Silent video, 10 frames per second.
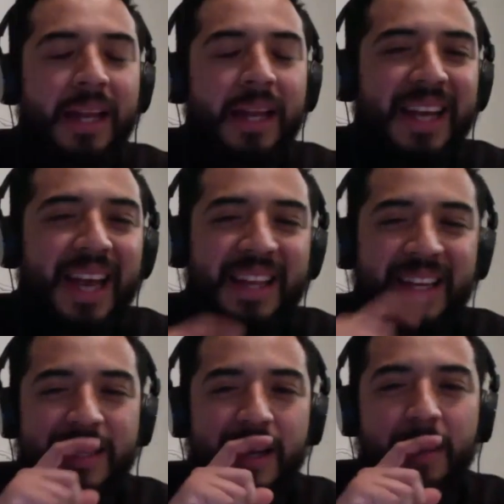then
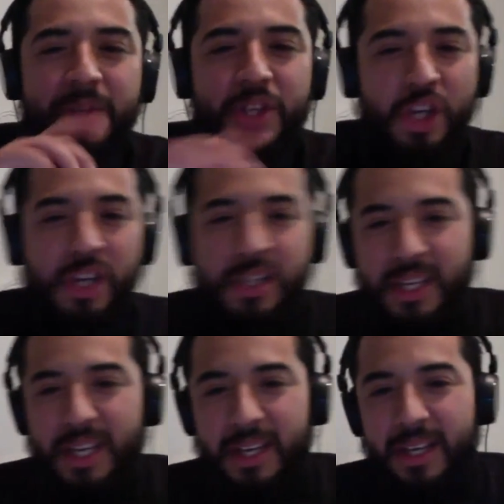he said, "I'm just
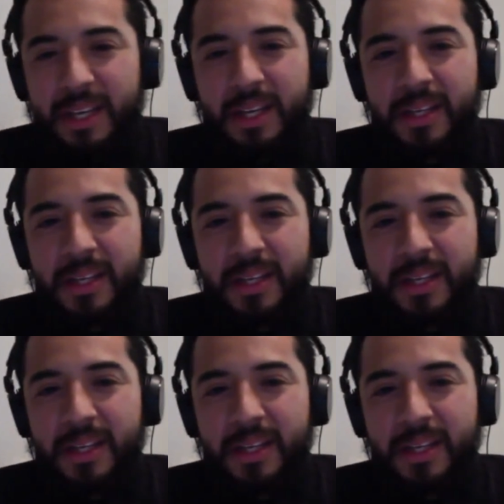kidding.